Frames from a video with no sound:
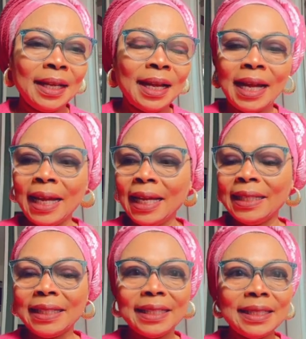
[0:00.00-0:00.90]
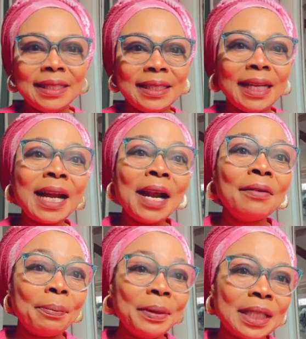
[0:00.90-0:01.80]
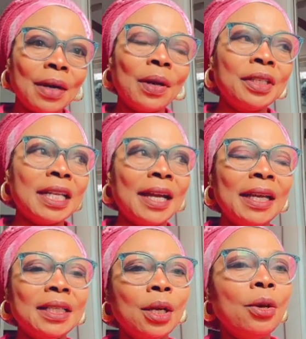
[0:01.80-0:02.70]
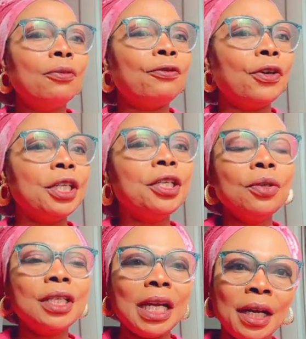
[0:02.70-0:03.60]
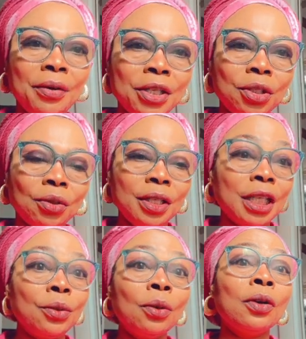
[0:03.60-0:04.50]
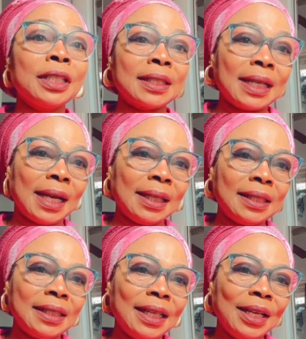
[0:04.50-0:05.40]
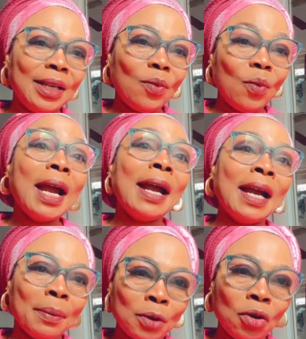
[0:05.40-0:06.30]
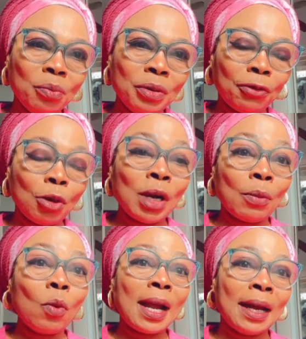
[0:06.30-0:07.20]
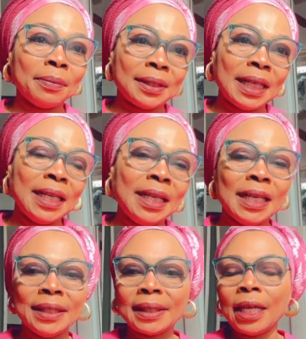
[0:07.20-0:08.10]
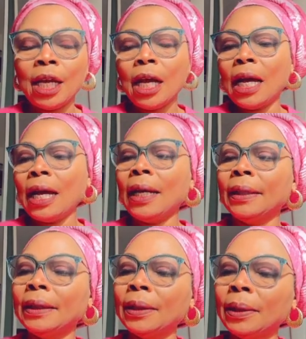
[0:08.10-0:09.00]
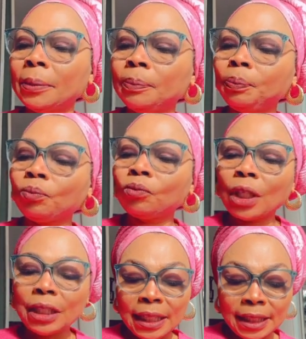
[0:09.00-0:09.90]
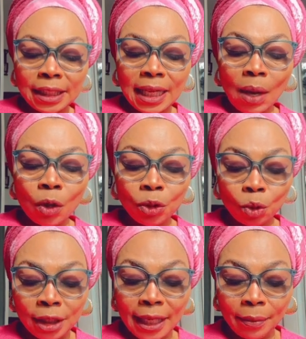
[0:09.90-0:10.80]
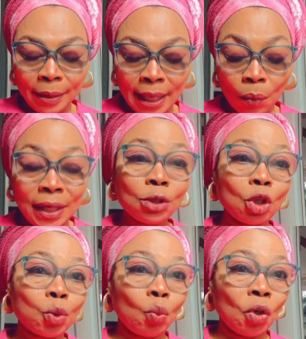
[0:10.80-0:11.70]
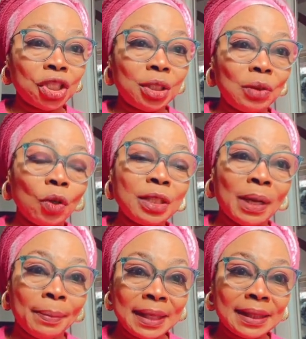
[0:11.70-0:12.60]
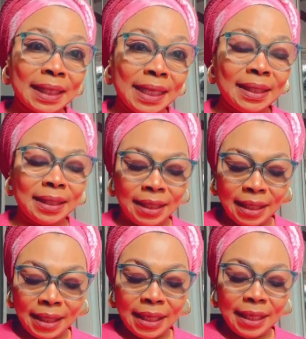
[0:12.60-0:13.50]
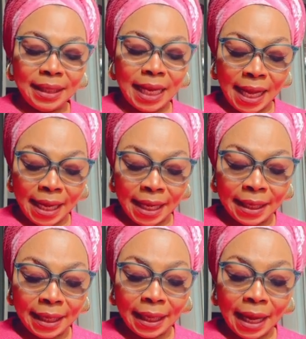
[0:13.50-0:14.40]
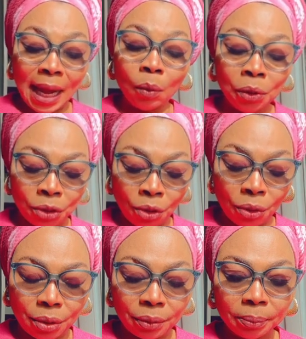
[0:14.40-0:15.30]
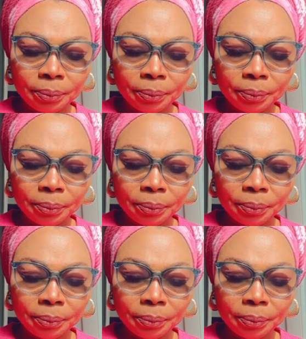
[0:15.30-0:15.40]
and they can't wrap it around their head. For the new generation, they don't understand where I am coming from and why I'm saying this. And this is now going to take me. I will let us watch what Baba said, then I will talk.